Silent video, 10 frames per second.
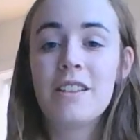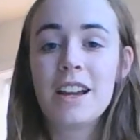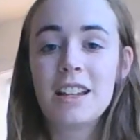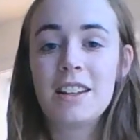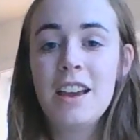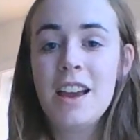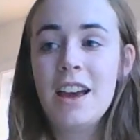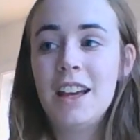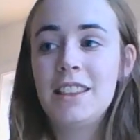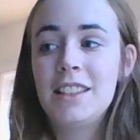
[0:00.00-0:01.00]
And
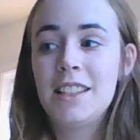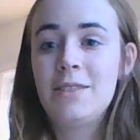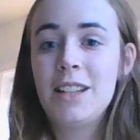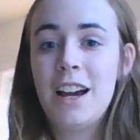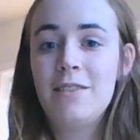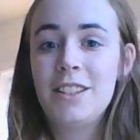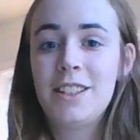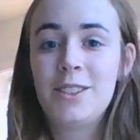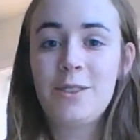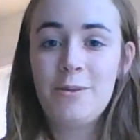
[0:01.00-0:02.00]
at the same time,
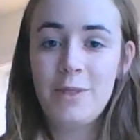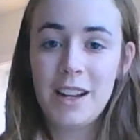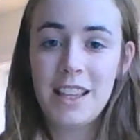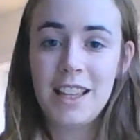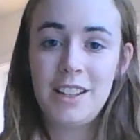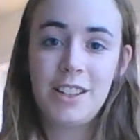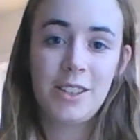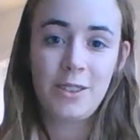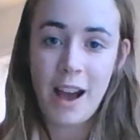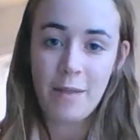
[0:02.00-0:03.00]
it's so funny that it
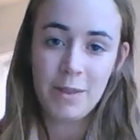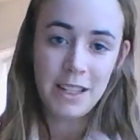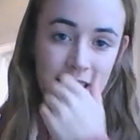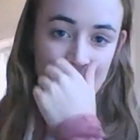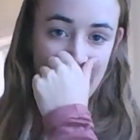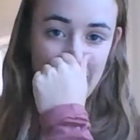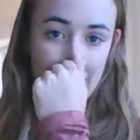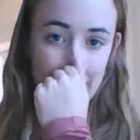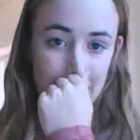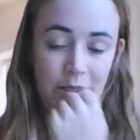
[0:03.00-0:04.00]
just so happens
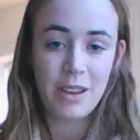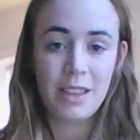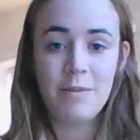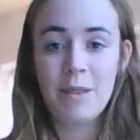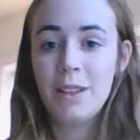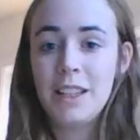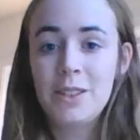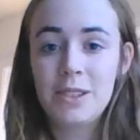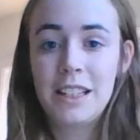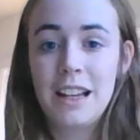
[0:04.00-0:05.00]
that the way my
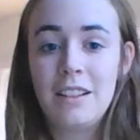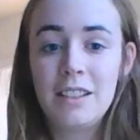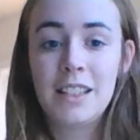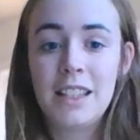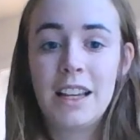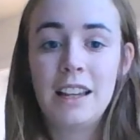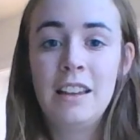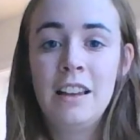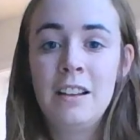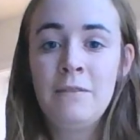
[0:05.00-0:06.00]
plans worked out is that